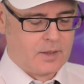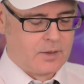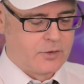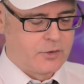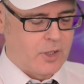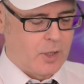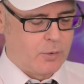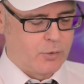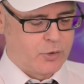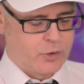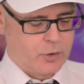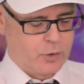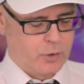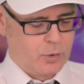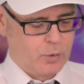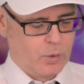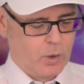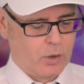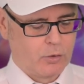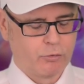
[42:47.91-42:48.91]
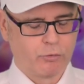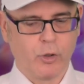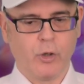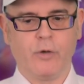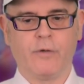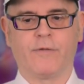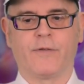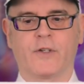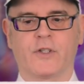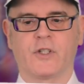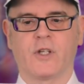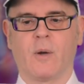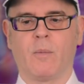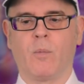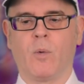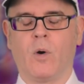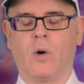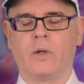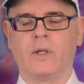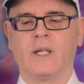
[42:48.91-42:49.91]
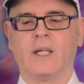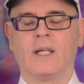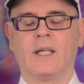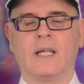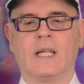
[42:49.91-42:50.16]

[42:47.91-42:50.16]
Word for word: So to root for someone